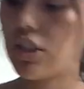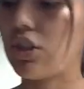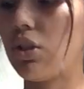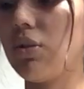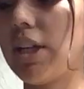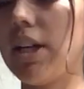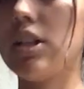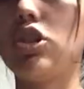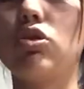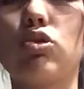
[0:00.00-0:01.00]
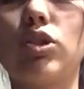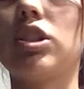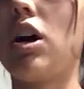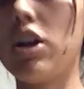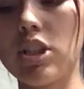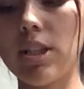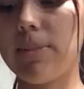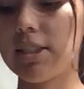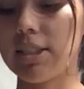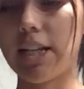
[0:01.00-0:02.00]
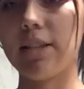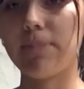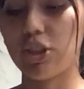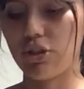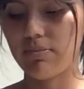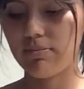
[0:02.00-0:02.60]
so then you squeeze all your lemons inside the pitcher,